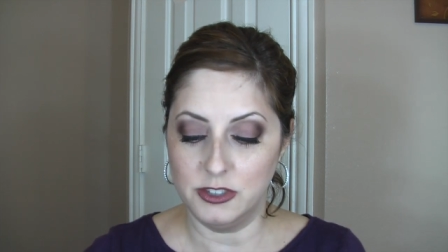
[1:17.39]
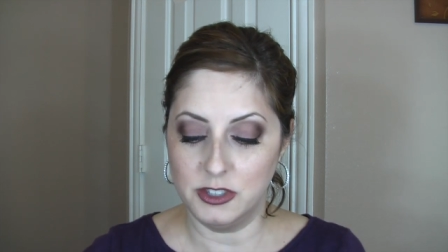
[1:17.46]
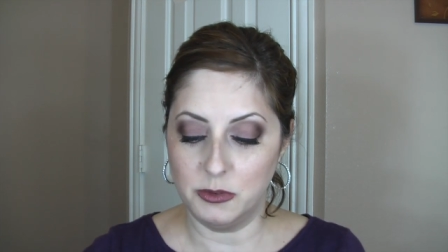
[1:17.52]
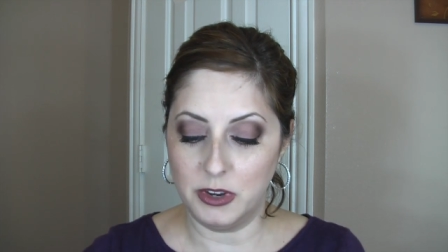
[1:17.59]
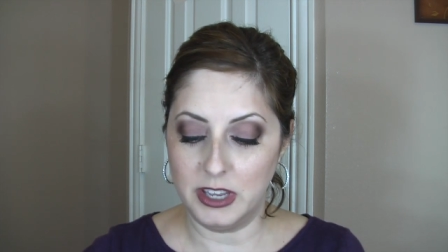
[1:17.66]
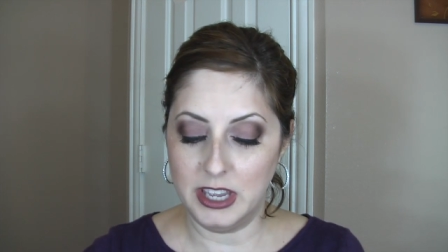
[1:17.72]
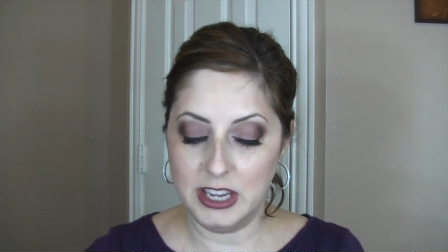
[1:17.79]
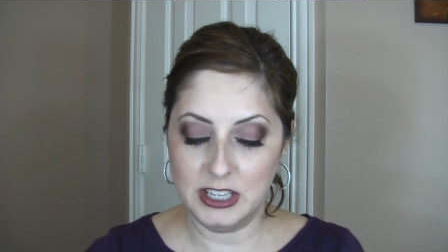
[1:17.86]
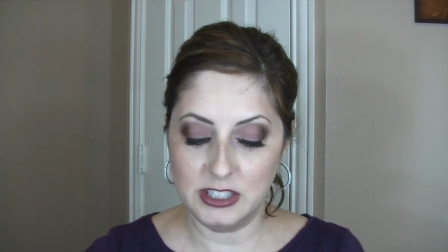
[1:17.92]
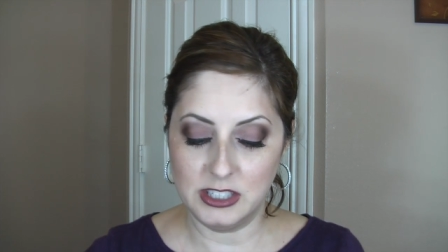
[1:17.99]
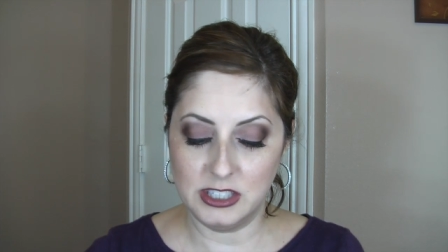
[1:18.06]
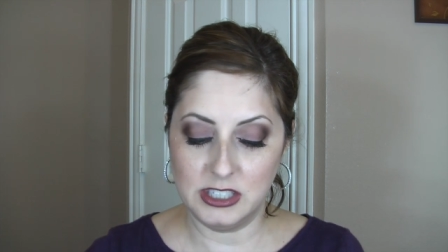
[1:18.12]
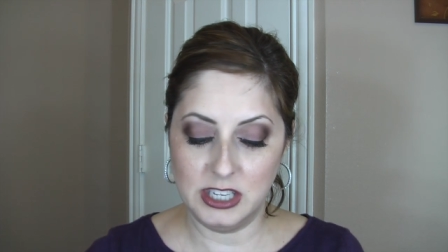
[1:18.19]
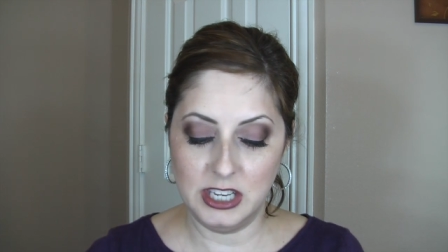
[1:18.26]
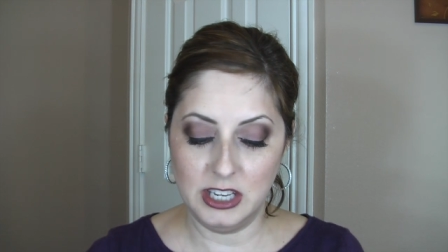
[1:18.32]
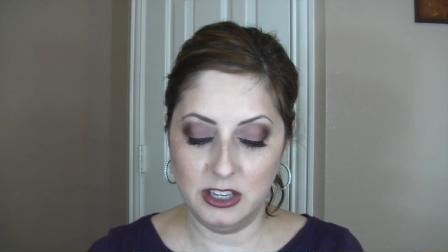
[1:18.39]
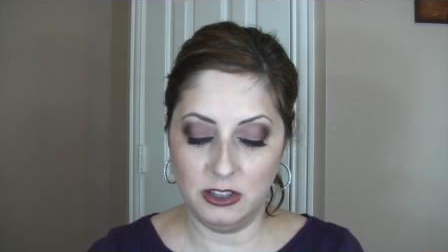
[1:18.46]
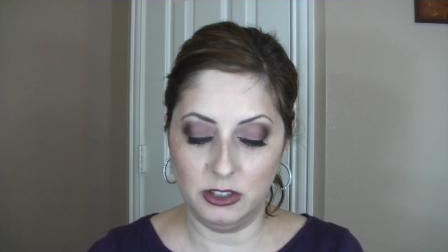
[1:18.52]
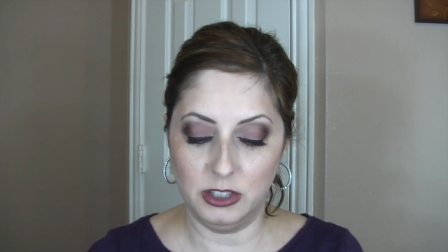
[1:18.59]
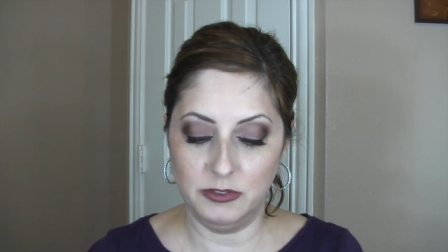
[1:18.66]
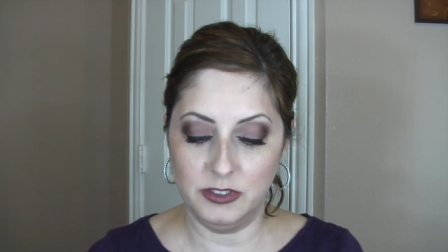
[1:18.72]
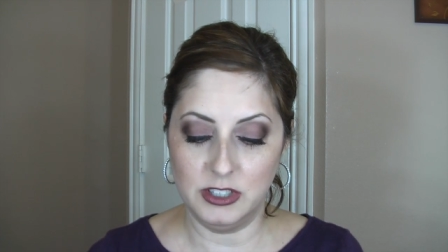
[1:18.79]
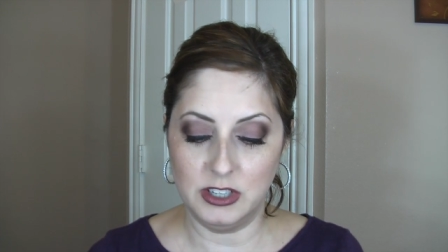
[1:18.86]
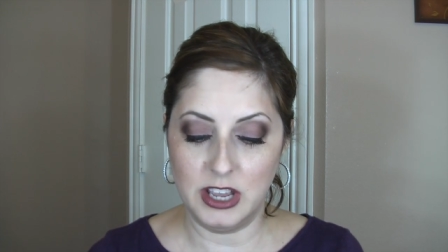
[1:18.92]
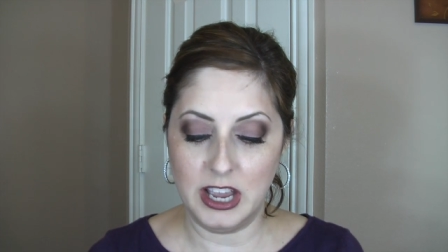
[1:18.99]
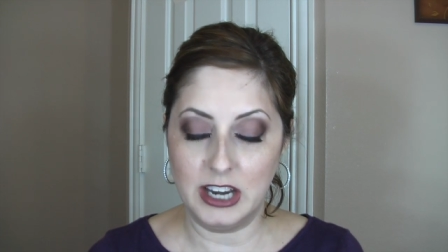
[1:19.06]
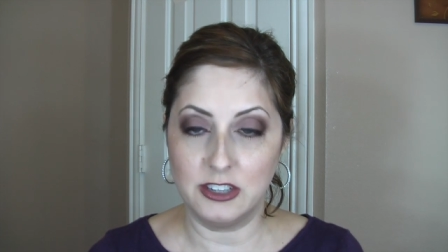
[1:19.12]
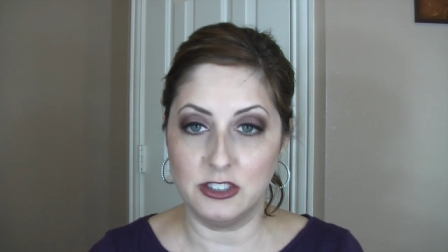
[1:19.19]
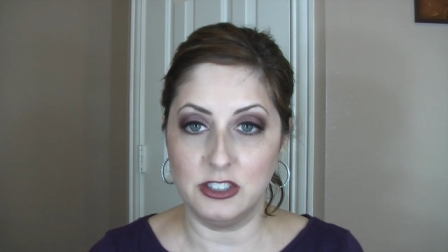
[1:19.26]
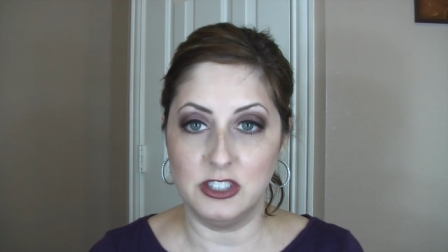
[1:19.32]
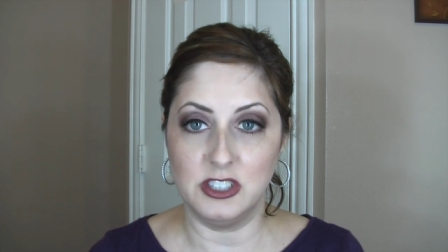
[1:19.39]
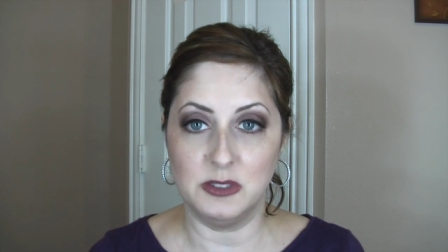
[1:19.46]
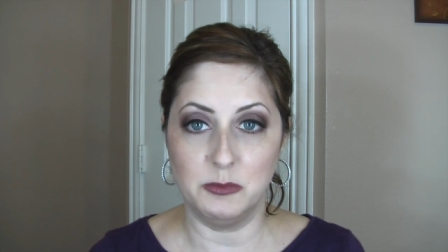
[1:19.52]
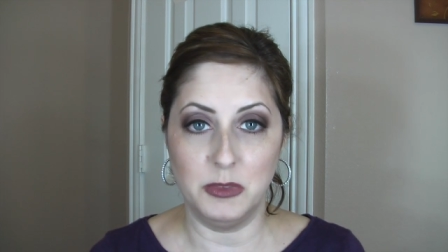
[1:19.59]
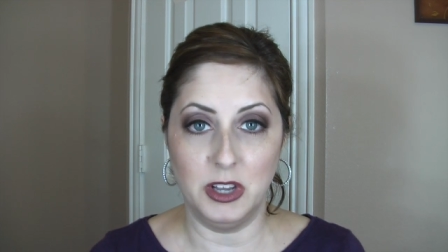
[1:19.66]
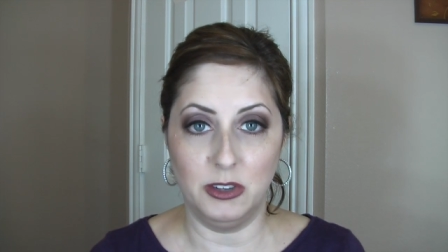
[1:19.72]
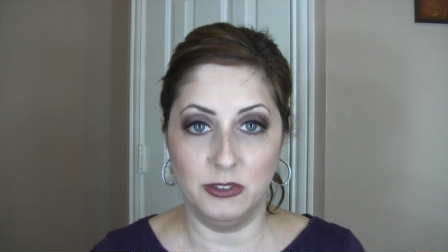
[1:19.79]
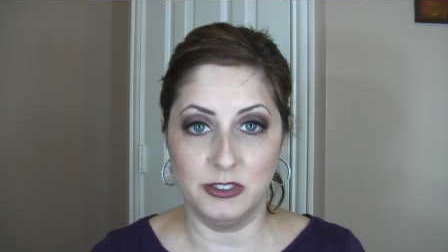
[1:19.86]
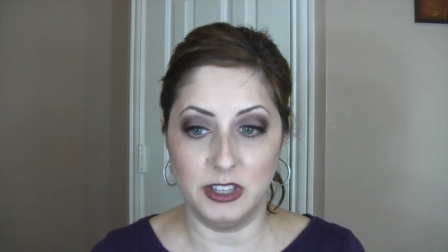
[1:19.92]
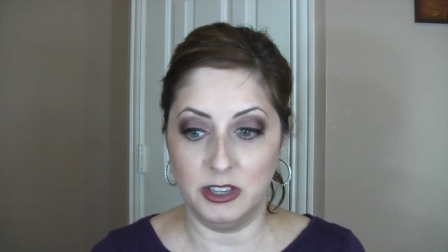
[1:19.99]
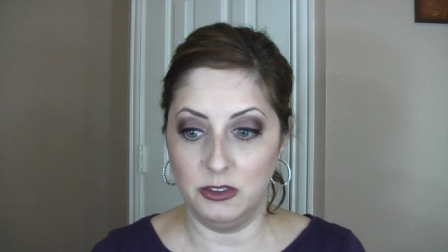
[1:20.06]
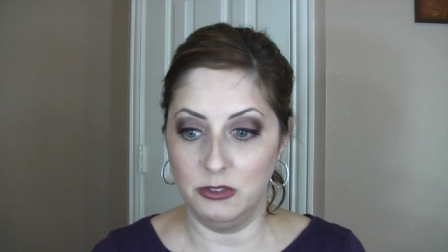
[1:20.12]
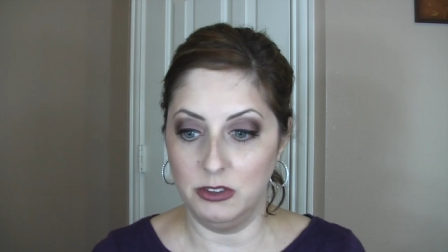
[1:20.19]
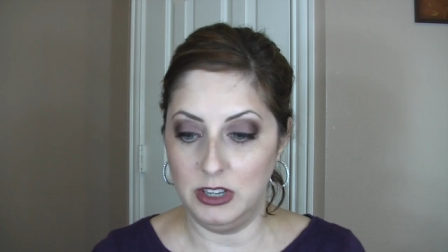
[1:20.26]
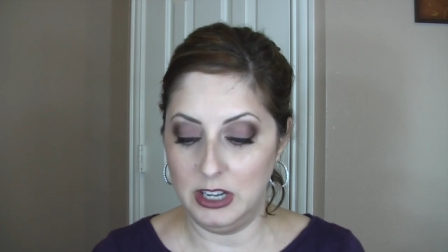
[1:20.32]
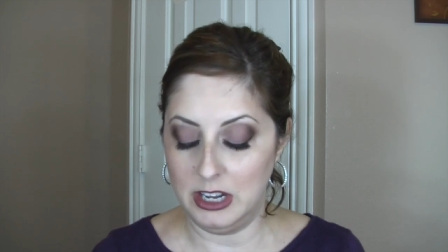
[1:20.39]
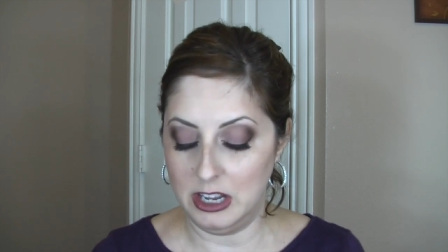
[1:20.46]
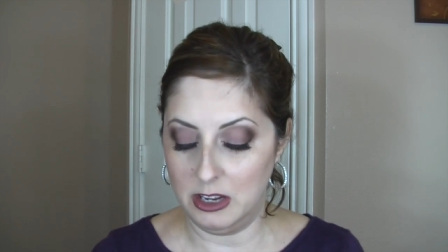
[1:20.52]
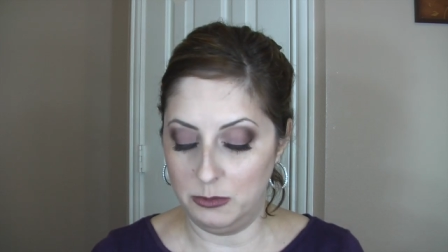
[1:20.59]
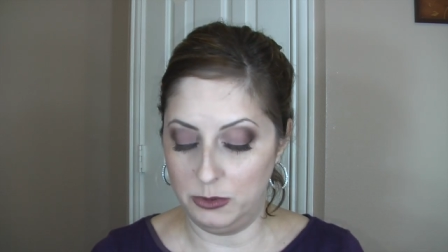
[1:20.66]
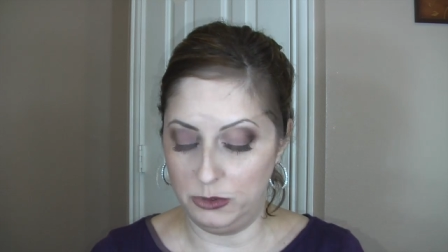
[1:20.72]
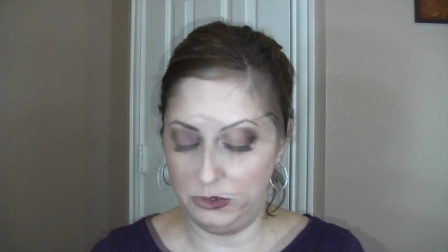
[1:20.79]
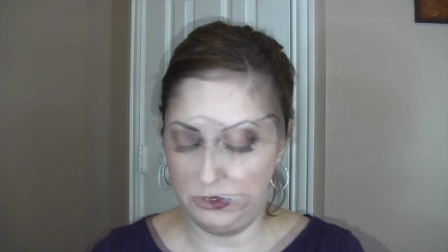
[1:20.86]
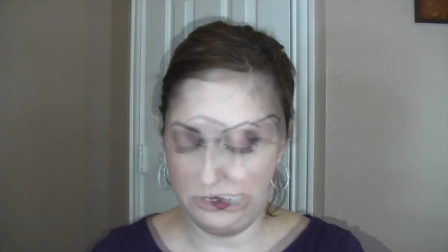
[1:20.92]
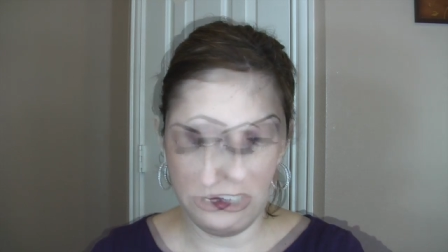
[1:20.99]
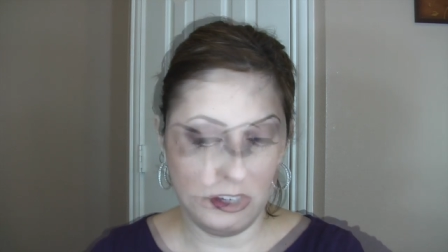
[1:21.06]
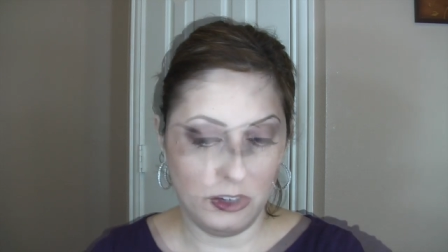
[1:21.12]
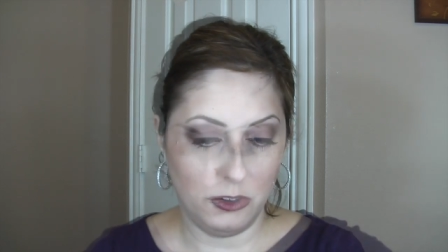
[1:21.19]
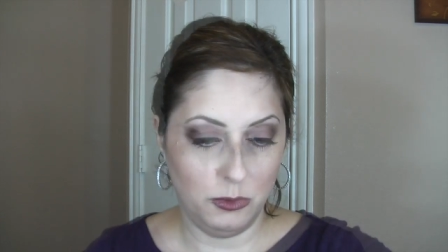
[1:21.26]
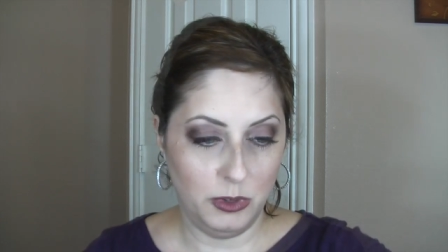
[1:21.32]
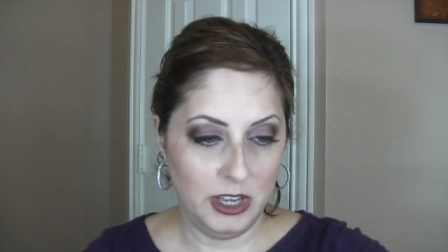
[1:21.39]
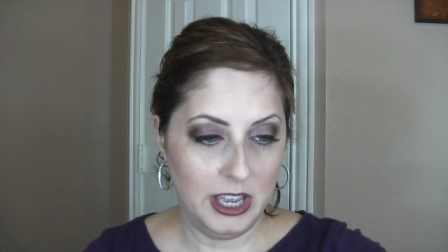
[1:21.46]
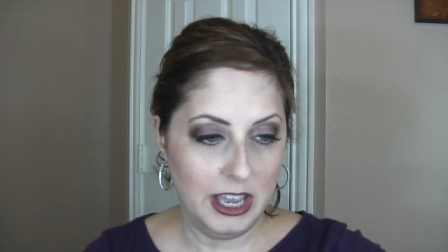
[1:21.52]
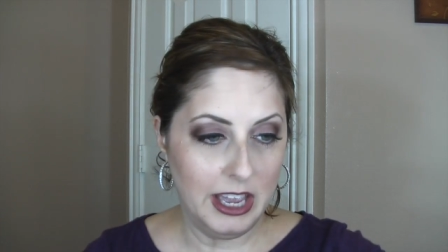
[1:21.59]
so I can't tell if it actually smells like green apple. Also, we